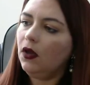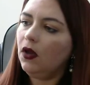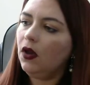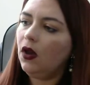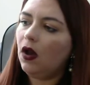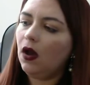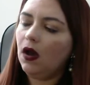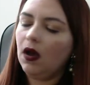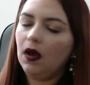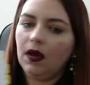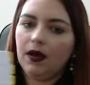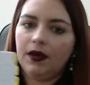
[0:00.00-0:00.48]

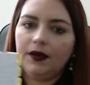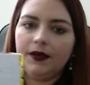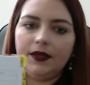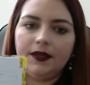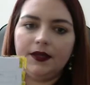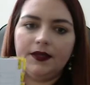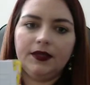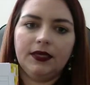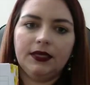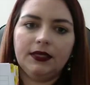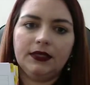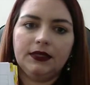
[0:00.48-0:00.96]
on
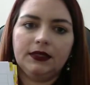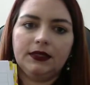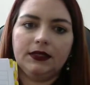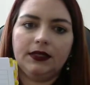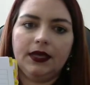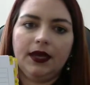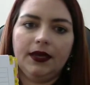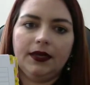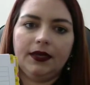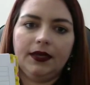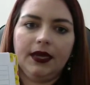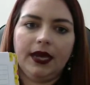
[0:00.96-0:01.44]
this
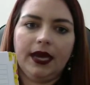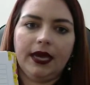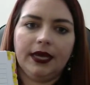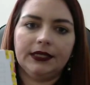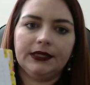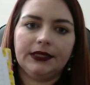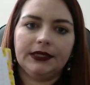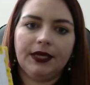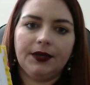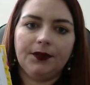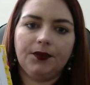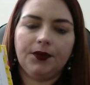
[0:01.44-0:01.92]
side, it has
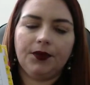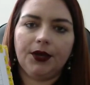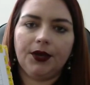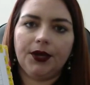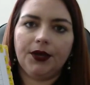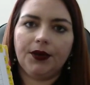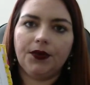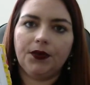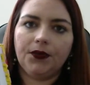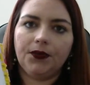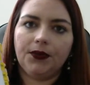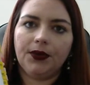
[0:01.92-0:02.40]
a
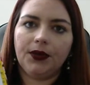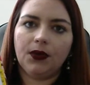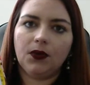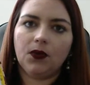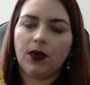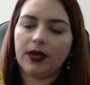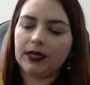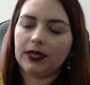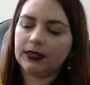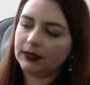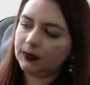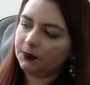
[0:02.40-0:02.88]
prayer
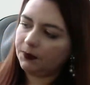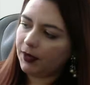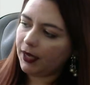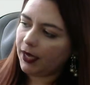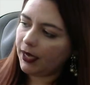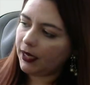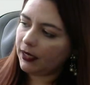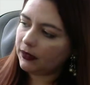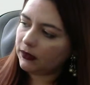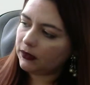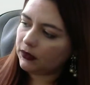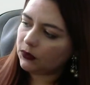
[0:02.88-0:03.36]
request
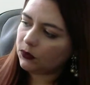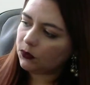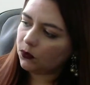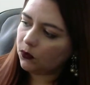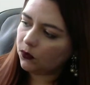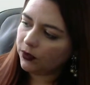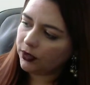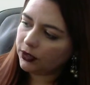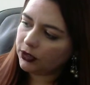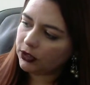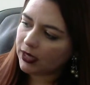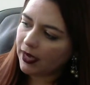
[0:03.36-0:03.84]
page,
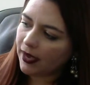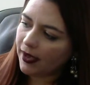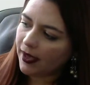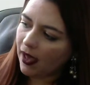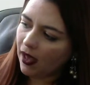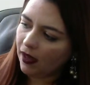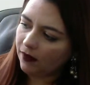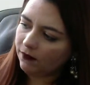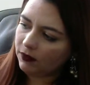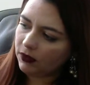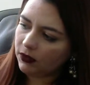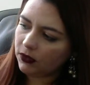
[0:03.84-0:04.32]
which I
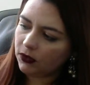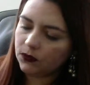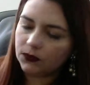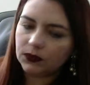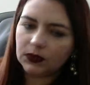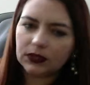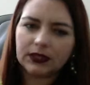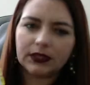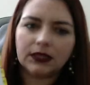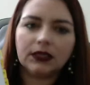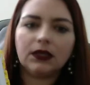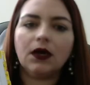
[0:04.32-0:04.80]
haven't
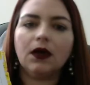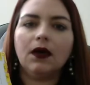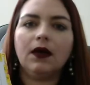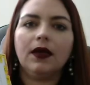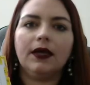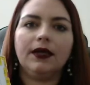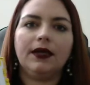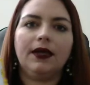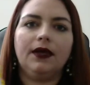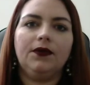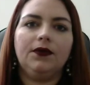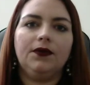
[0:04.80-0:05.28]
used at all,
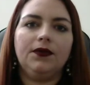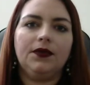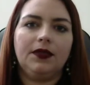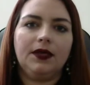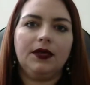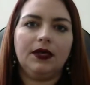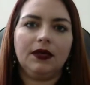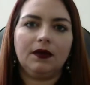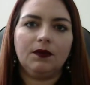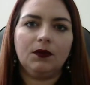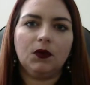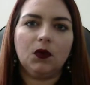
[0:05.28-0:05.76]
and I don't
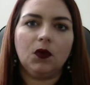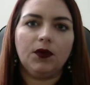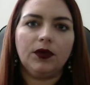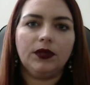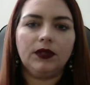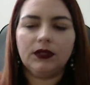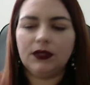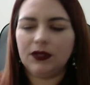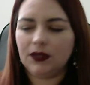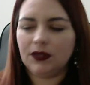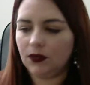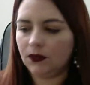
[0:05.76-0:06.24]
think I'm going
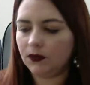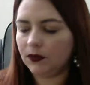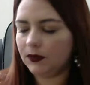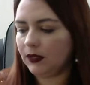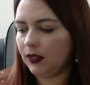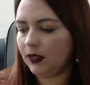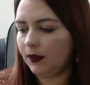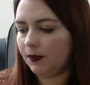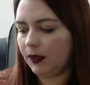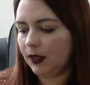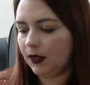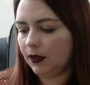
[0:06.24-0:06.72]
to use
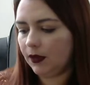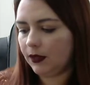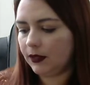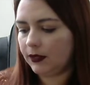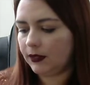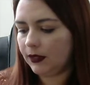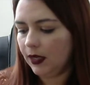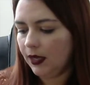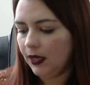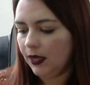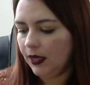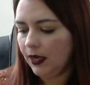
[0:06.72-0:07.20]
it because
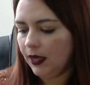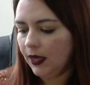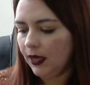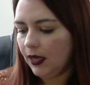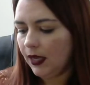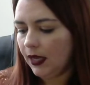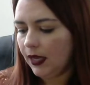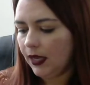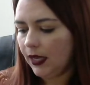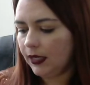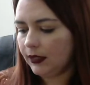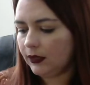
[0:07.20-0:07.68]

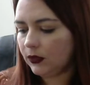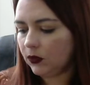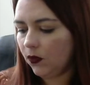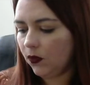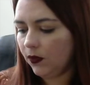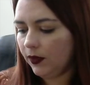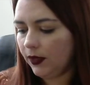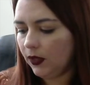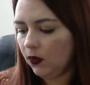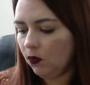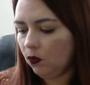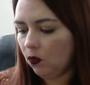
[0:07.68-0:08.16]
it's
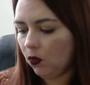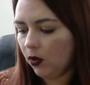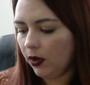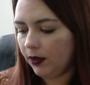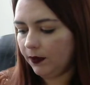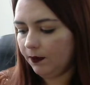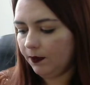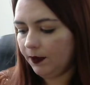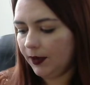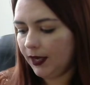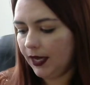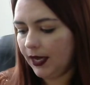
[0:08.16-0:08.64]
only one
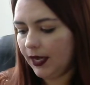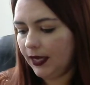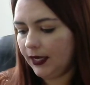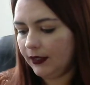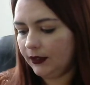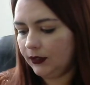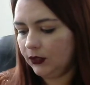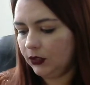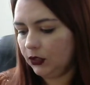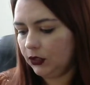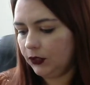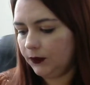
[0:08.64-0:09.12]

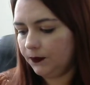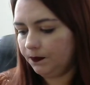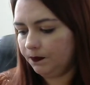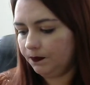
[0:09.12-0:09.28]
page.